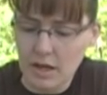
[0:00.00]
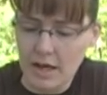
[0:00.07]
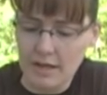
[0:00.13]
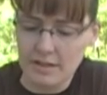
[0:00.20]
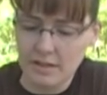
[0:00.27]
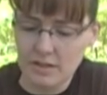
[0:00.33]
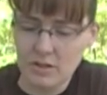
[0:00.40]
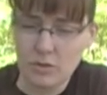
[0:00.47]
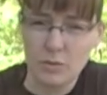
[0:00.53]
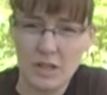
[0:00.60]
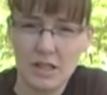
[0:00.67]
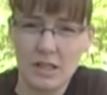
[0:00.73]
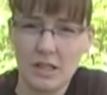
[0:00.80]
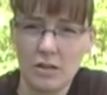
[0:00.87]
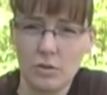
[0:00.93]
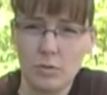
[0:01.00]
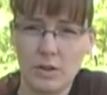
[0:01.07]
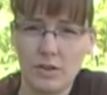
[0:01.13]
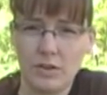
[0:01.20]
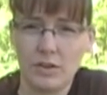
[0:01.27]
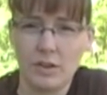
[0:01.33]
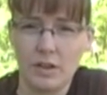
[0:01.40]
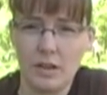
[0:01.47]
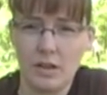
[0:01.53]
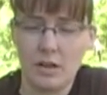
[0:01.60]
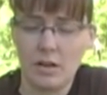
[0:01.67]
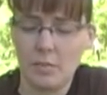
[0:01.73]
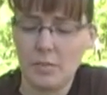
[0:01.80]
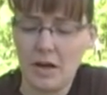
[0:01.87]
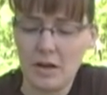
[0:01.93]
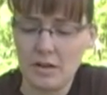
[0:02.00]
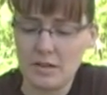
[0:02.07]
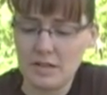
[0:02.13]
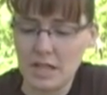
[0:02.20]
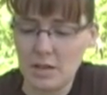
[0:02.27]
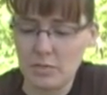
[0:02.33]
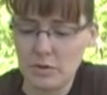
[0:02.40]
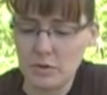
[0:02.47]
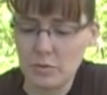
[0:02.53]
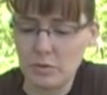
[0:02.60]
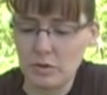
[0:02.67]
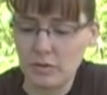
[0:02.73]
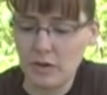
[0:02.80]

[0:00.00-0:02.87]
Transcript: I did sweeten it with about a tablespoon